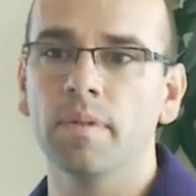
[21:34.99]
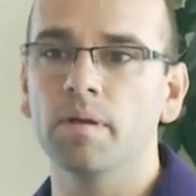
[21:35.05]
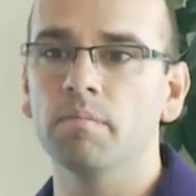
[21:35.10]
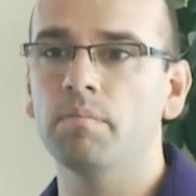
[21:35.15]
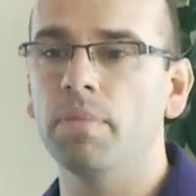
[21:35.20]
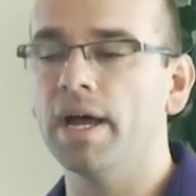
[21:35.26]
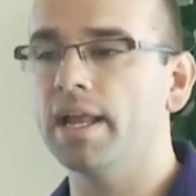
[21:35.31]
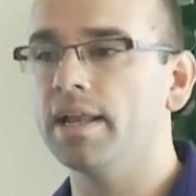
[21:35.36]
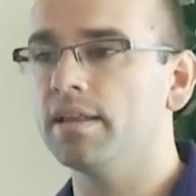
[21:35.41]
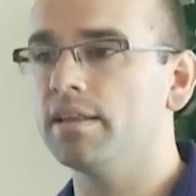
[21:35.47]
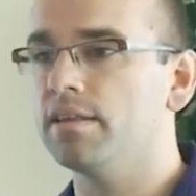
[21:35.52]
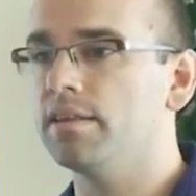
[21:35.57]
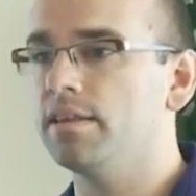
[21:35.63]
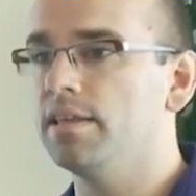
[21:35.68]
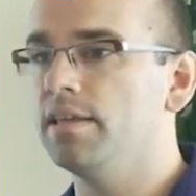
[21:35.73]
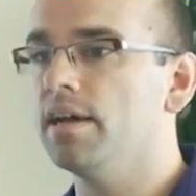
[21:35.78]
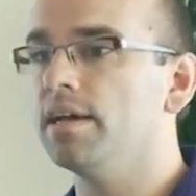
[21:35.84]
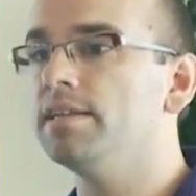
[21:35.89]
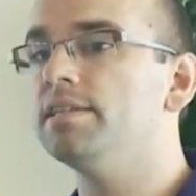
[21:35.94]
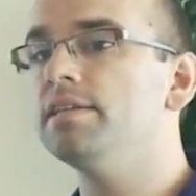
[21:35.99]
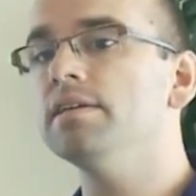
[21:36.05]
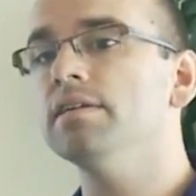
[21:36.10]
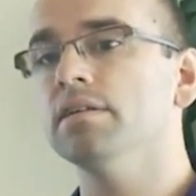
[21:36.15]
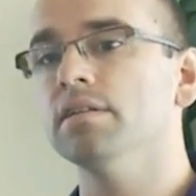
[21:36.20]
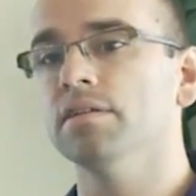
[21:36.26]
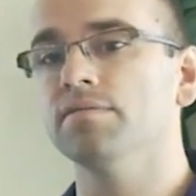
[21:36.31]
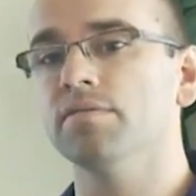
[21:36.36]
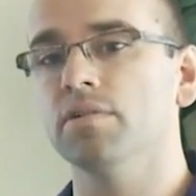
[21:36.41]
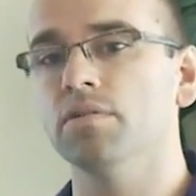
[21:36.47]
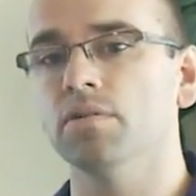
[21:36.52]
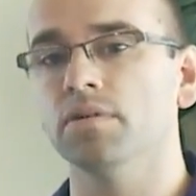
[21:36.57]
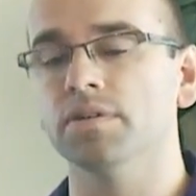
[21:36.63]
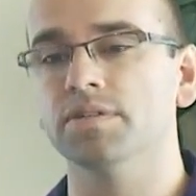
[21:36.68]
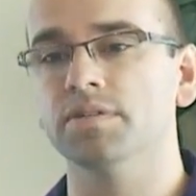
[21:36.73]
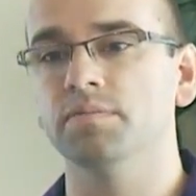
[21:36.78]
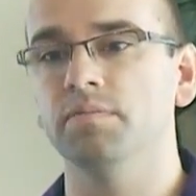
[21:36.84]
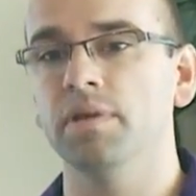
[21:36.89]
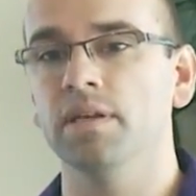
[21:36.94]
But the ideal, of
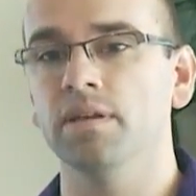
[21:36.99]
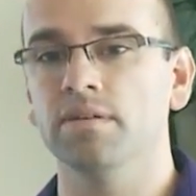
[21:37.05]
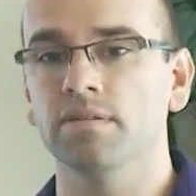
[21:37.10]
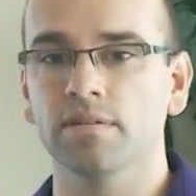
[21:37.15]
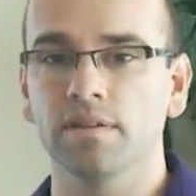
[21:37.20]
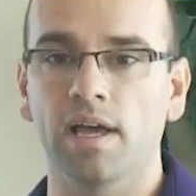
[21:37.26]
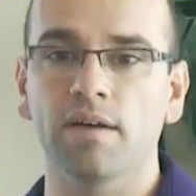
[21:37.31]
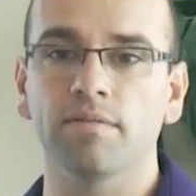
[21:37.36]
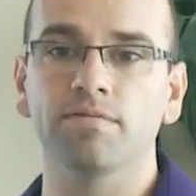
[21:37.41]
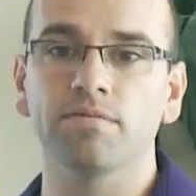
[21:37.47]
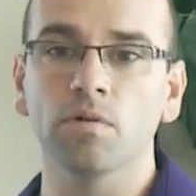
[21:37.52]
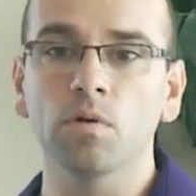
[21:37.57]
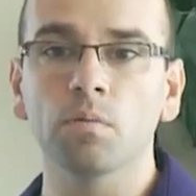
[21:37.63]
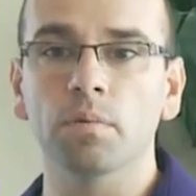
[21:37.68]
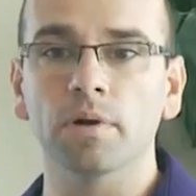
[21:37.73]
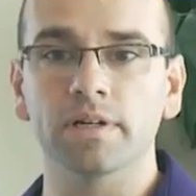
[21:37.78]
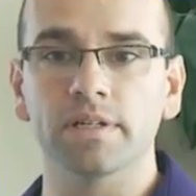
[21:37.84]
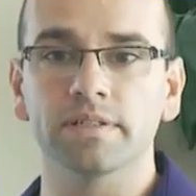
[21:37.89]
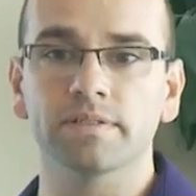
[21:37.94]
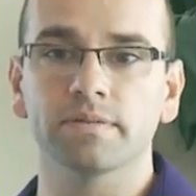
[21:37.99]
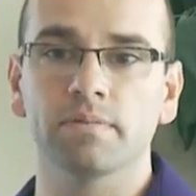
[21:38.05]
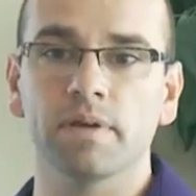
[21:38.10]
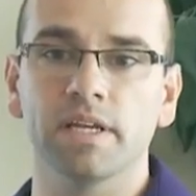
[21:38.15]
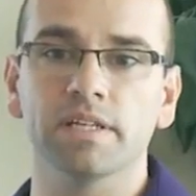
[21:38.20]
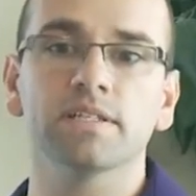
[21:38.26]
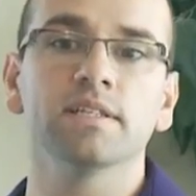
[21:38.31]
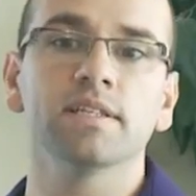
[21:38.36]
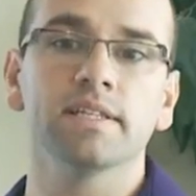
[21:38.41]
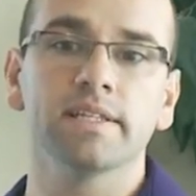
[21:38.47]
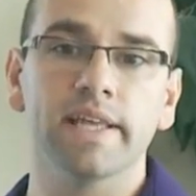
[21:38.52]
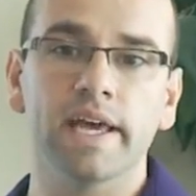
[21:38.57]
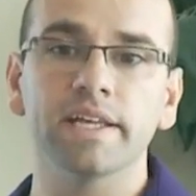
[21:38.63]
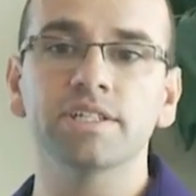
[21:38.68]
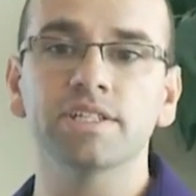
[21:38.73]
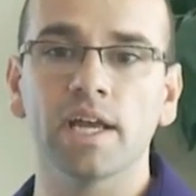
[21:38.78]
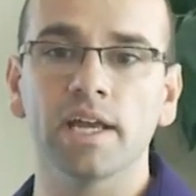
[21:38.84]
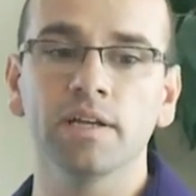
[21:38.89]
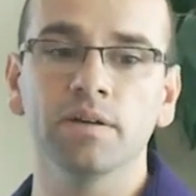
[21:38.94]
course, being that full participation and
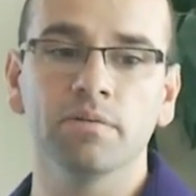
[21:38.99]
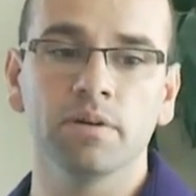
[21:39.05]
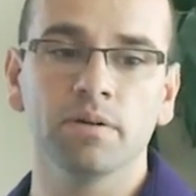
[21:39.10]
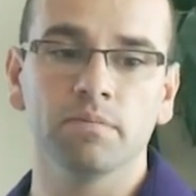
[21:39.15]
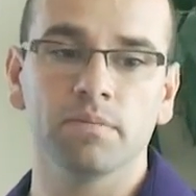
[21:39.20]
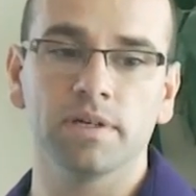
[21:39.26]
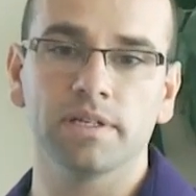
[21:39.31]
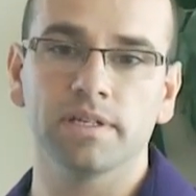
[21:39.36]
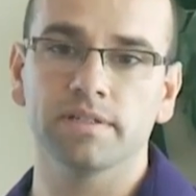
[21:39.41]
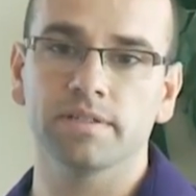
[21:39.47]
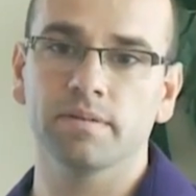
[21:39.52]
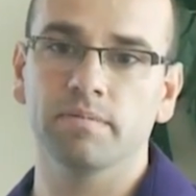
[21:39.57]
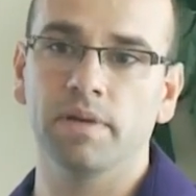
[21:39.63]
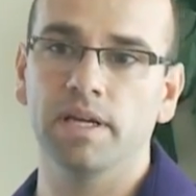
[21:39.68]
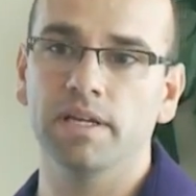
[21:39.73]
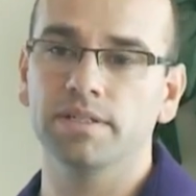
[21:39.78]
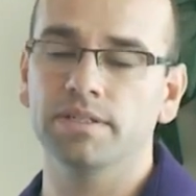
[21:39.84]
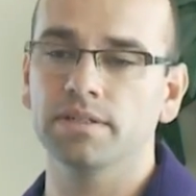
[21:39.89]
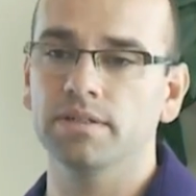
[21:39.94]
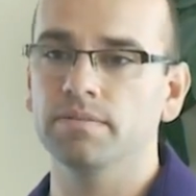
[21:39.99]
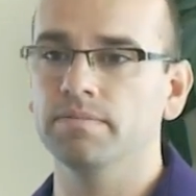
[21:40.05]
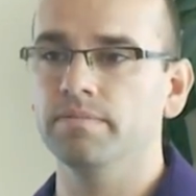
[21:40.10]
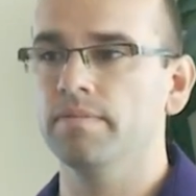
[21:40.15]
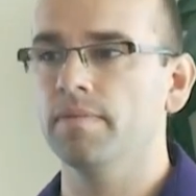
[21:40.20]
that genuine participation.